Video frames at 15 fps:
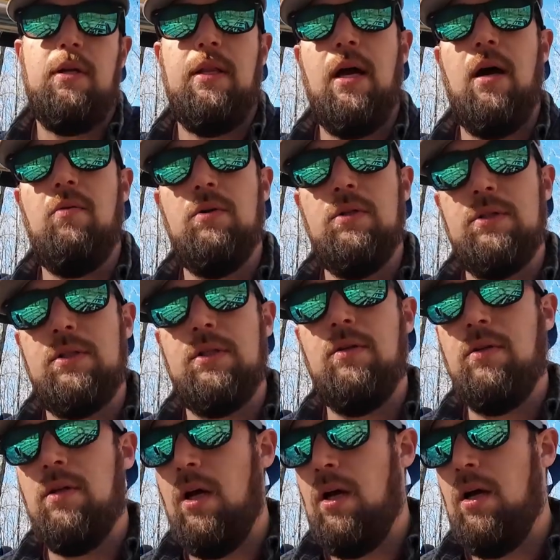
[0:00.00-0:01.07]
and that was
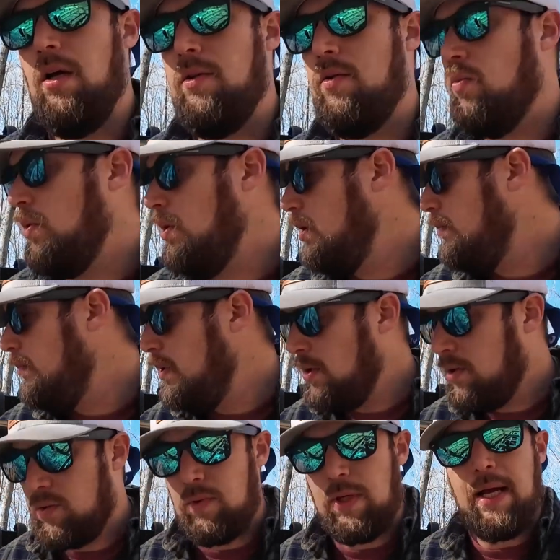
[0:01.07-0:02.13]
the Woodland
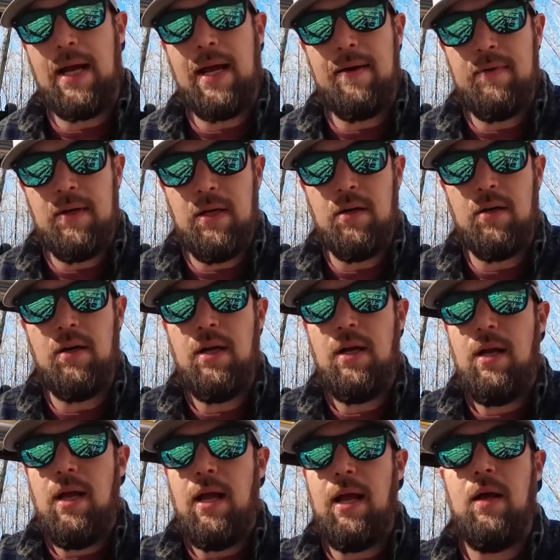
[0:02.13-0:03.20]
Mills, what I have here,
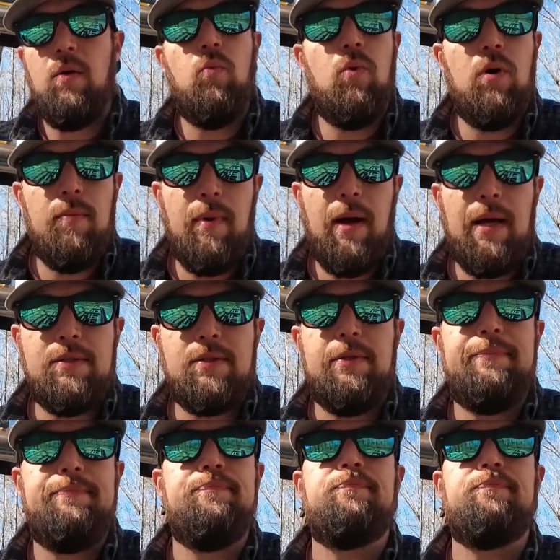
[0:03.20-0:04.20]
and Wood Miser.